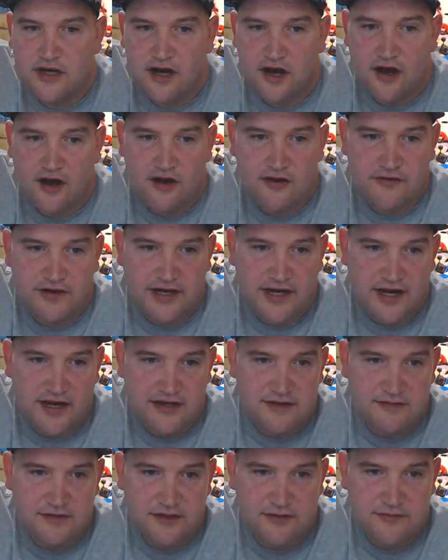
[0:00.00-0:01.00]
Already
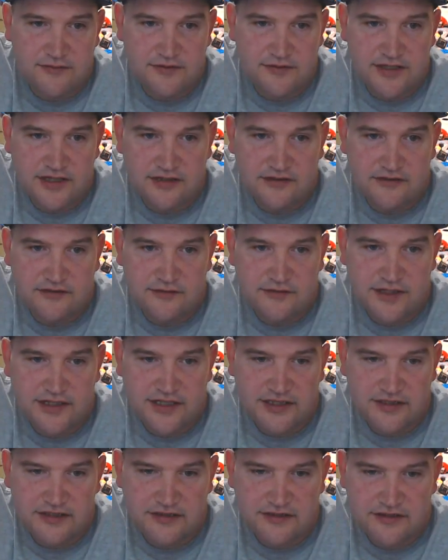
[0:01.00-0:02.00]
got him code 6.
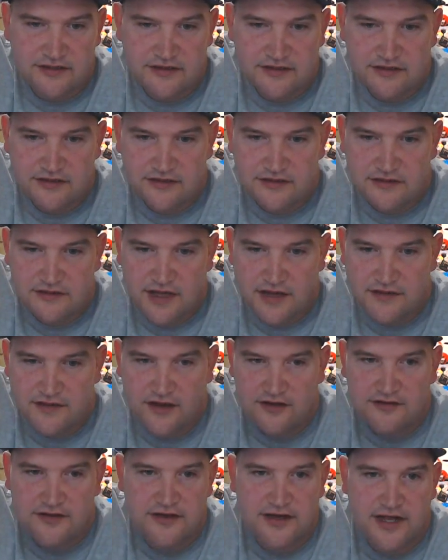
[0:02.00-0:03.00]
Sweet. I
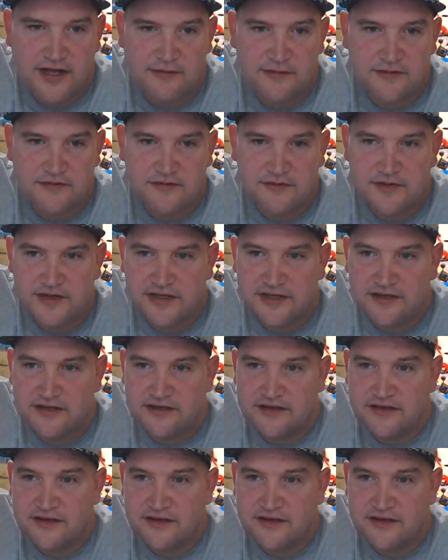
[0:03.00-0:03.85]
thought the name was familiar.